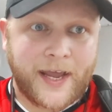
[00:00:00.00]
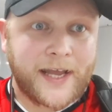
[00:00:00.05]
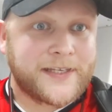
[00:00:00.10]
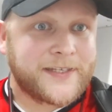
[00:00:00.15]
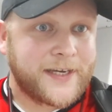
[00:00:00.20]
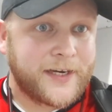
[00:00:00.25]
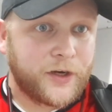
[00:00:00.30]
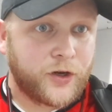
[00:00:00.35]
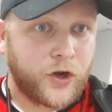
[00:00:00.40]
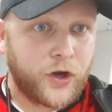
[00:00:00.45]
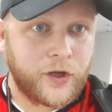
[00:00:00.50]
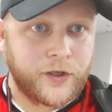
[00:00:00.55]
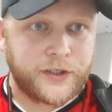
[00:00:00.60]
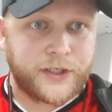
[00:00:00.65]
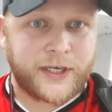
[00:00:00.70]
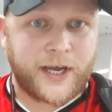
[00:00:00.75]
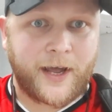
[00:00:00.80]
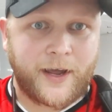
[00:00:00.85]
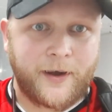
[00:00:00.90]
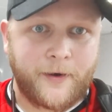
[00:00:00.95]
It's in
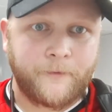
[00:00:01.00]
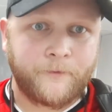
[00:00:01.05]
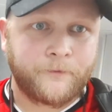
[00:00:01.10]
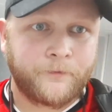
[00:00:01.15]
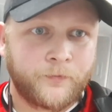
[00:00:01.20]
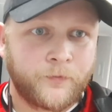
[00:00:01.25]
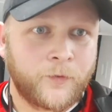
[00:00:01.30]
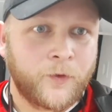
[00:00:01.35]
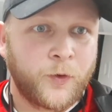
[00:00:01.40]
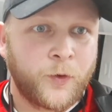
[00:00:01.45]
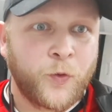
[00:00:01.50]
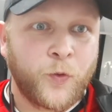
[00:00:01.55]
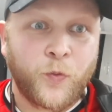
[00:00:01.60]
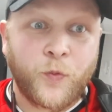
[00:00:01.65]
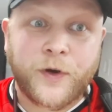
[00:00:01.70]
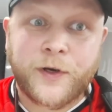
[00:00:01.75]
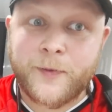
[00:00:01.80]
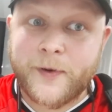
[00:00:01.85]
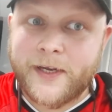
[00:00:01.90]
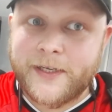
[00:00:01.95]
Kunshan,
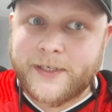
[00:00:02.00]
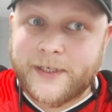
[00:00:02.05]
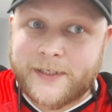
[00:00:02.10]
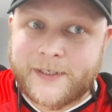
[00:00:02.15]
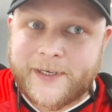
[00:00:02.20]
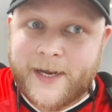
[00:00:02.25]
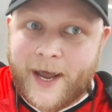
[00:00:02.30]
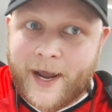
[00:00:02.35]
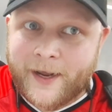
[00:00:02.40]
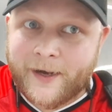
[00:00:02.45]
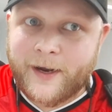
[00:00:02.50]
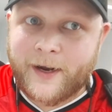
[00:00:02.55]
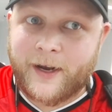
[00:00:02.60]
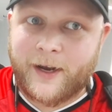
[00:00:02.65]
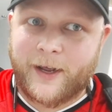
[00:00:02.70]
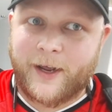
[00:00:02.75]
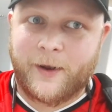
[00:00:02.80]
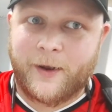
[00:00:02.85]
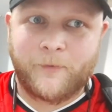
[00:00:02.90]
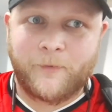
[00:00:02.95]
which means it's
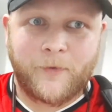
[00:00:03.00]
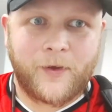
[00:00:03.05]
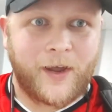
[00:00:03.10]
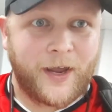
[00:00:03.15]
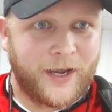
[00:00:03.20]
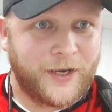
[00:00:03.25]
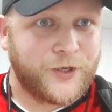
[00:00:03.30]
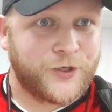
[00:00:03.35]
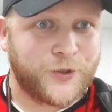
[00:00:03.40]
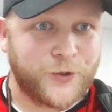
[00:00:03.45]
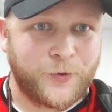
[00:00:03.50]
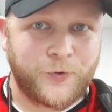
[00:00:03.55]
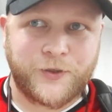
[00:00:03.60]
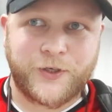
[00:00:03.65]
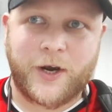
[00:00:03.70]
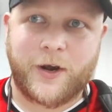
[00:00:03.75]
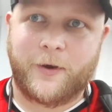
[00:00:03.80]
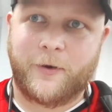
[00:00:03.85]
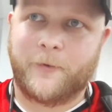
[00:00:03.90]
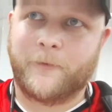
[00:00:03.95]
technically in
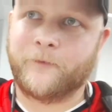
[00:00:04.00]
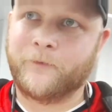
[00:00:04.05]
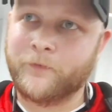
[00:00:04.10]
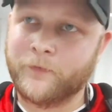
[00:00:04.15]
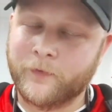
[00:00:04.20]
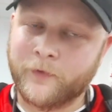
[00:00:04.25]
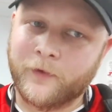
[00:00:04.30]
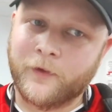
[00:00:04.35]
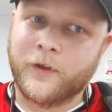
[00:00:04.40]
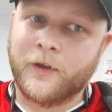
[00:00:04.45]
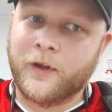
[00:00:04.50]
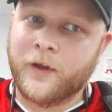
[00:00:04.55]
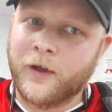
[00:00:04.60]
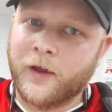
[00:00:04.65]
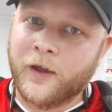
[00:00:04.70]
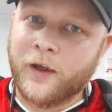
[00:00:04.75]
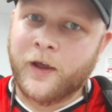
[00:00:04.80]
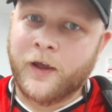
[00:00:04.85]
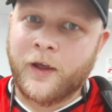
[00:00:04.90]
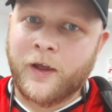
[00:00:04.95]
Suzhou.
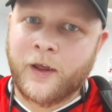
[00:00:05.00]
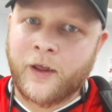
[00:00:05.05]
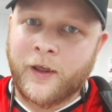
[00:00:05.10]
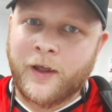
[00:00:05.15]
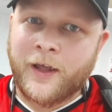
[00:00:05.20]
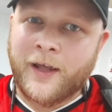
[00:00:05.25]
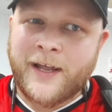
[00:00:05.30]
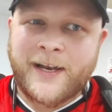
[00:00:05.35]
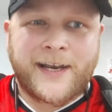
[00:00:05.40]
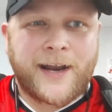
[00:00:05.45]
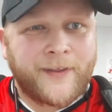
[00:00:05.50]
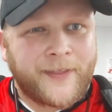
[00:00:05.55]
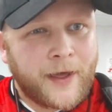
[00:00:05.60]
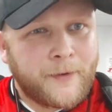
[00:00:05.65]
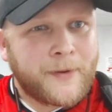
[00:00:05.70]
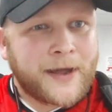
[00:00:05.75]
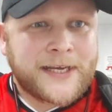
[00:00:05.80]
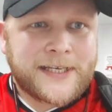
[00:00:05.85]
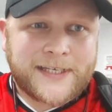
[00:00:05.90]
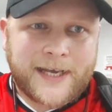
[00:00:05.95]
Now
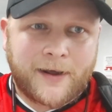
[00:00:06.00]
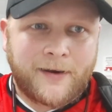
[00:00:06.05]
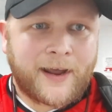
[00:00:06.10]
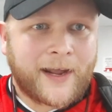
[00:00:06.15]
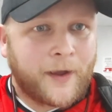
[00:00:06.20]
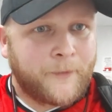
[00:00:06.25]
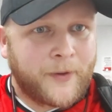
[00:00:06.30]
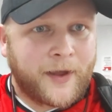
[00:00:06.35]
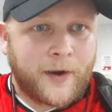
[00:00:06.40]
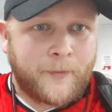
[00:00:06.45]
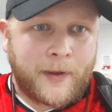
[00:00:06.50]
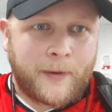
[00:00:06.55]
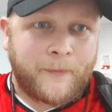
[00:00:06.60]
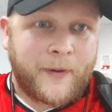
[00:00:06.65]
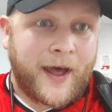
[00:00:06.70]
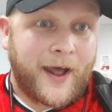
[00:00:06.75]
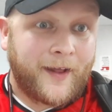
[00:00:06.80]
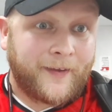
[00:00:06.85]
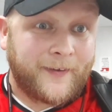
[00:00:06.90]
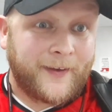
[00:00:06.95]
that might sound like I'm being a bit
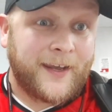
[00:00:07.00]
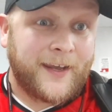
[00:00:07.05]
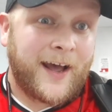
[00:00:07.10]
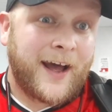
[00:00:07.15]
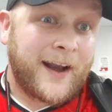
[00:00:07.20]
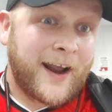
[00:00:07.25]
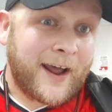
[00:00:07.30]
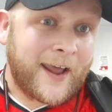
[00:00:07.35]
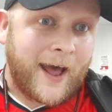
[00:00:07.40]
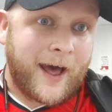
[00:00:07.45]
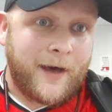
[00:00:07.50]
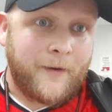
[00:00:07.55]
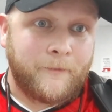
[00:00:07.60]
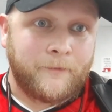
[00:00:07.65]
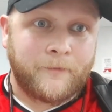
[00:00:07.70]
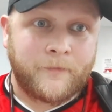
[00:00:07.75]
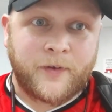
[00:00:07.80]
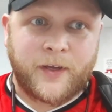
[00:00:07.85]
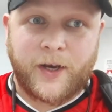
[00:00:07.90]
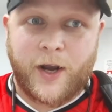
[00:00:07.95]
petty, and I
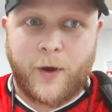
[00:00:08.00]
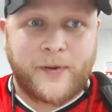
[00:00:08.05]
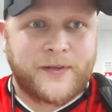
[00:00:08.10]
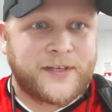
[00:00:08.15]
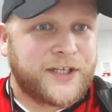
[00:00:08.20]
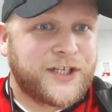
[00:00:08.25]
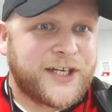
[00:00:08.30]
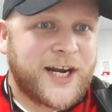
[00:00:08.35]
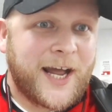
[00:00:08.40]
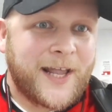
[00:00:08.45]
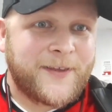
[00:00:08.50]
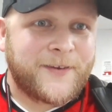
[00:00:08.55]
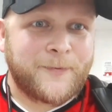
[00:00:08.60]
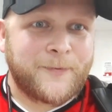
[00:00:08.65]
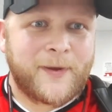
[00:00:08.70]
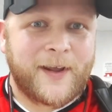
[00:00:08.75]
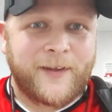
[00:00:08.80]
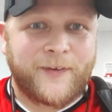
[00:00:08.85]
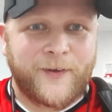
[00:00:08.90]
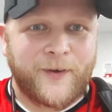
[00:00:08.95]
am. You know, it's a chance
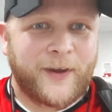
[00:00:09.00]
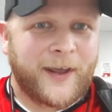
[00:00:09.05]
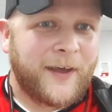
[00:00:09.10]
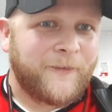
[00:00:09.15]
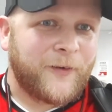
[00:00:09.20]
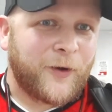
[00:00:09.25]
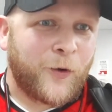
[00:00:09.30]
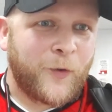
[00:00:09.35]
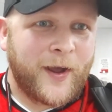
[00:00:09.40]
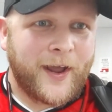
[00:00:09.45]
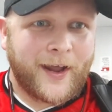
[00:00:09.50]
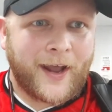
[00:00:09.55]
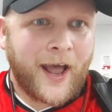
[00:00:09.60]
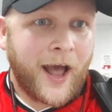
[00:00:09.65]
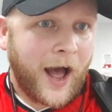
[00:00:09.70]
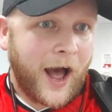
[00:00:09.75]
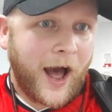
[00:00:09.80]
for me to give a quick